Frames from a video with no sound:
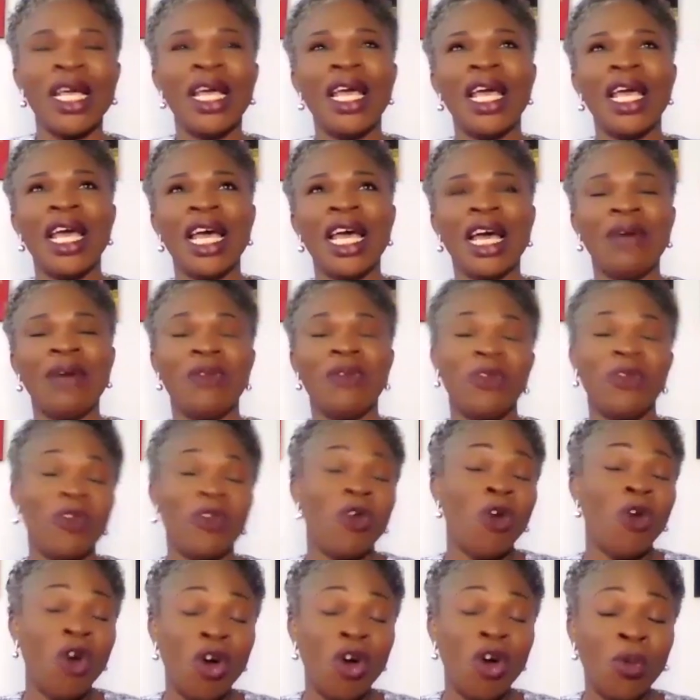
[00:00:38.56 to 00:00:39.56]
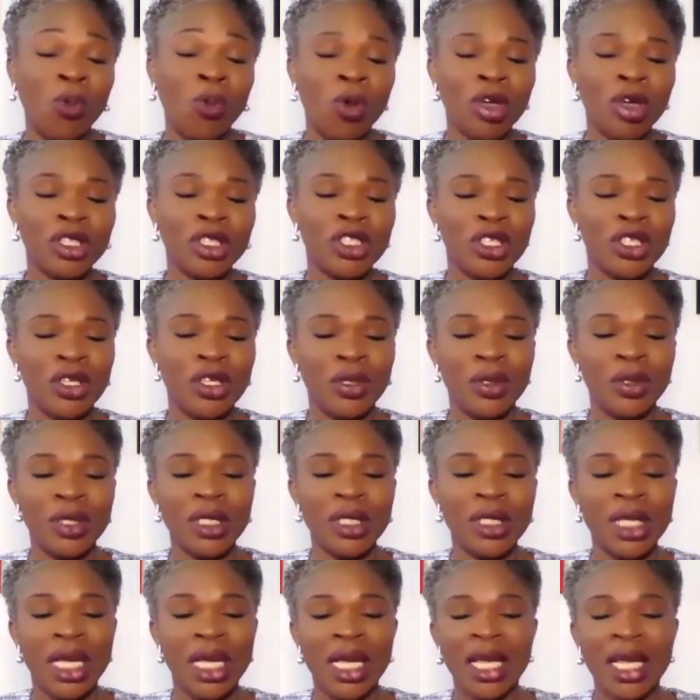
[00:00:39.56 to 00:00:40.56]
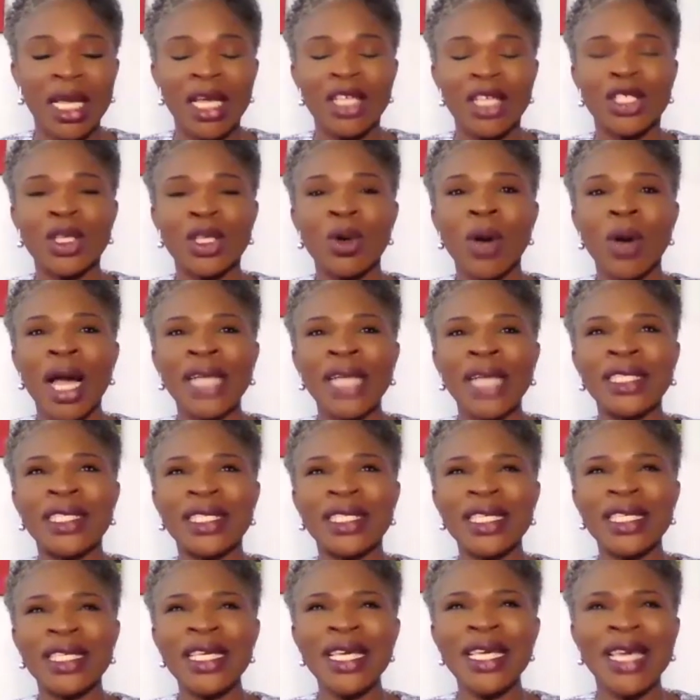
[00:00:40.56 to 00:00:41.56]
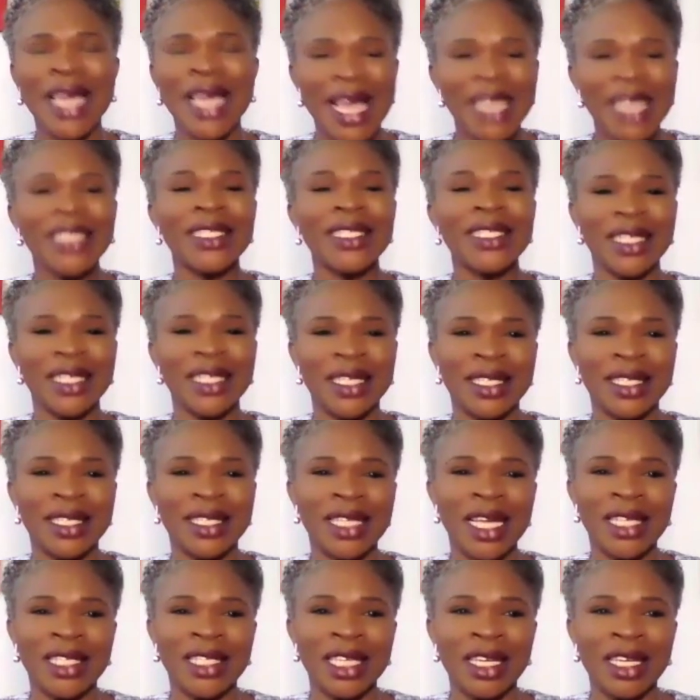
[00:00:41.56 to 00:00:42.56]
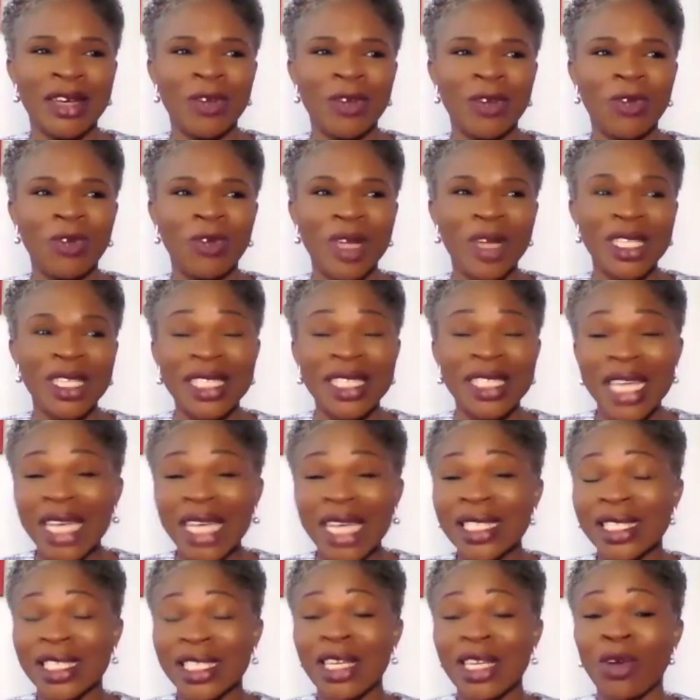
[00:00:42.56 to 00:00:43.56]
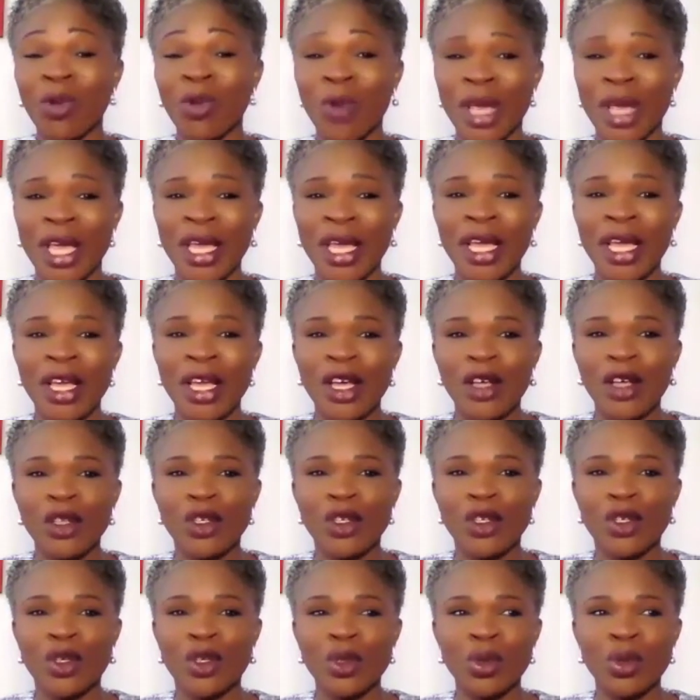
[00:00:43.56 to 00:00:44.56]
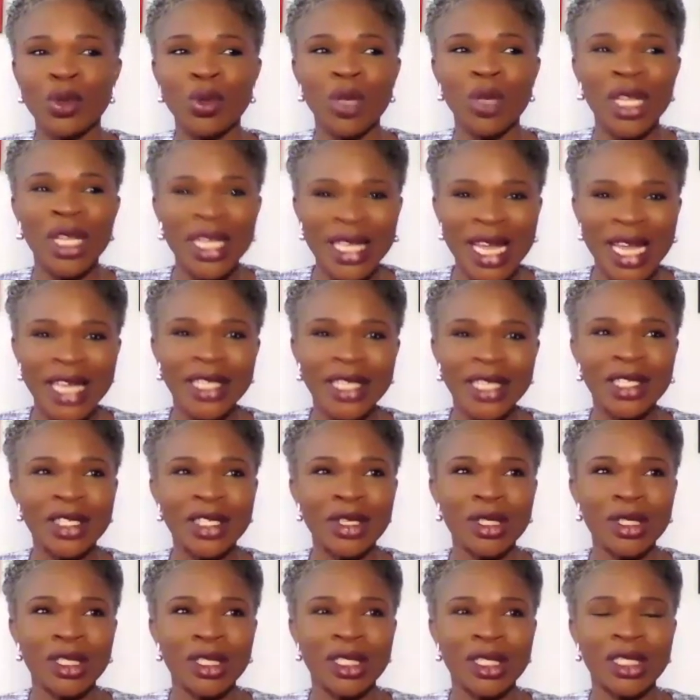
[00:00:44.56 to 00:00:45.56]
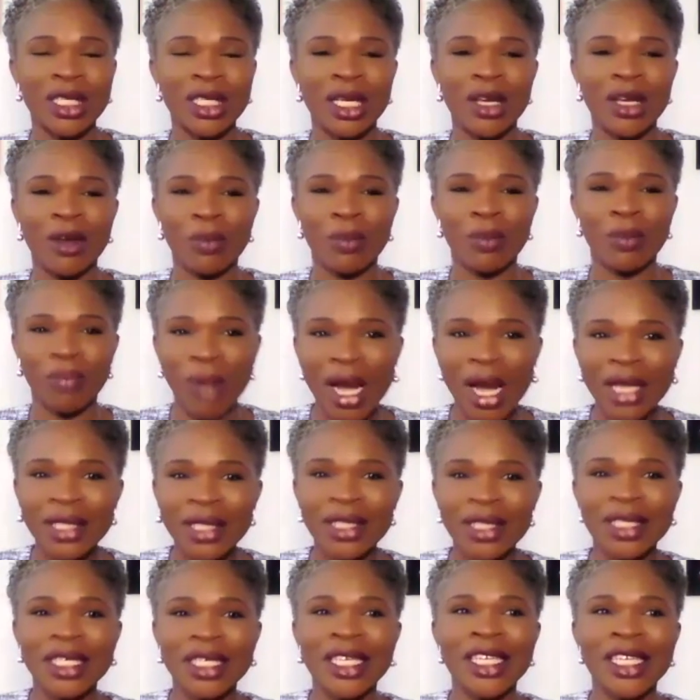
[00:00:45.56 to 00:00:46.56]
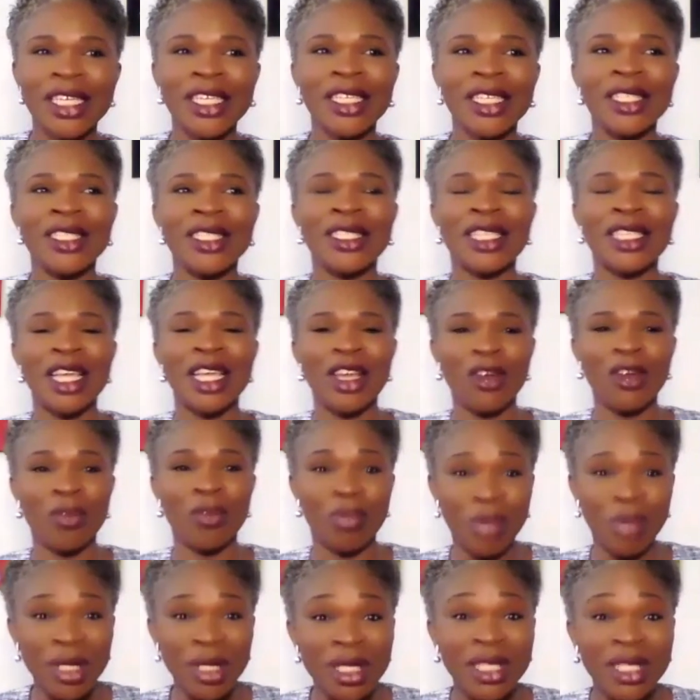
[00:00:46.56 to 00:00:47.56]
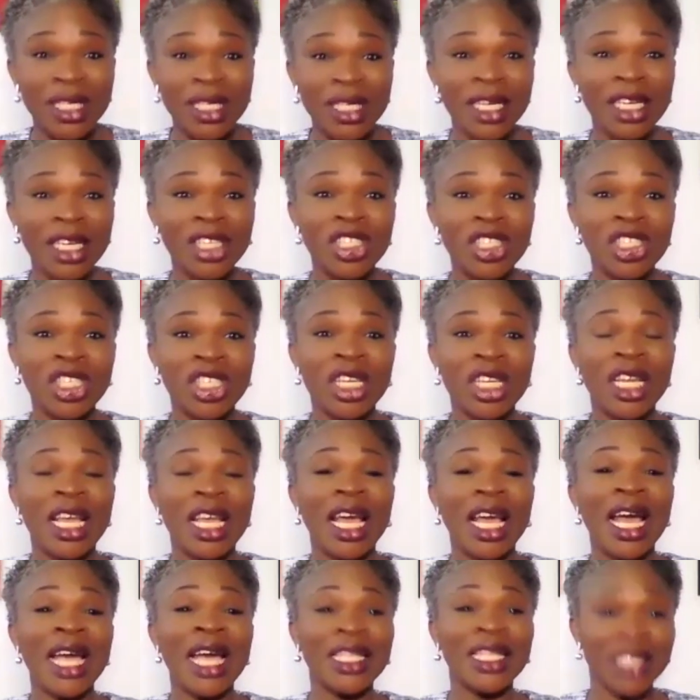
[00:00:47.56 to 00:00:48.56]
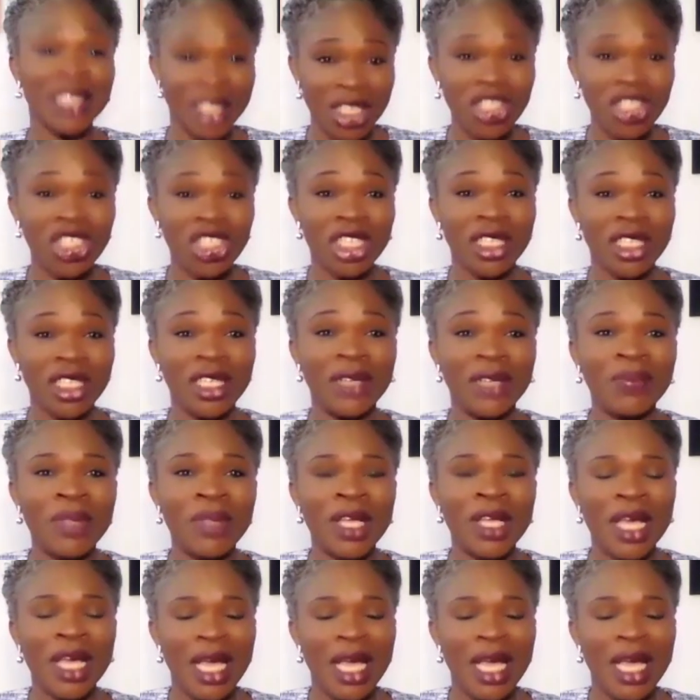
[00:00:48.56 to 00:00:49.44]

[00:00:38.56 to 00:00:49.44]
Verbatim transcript: um, for onward use. So I see cases as a fantastic way to nexus practice, research, and teaching.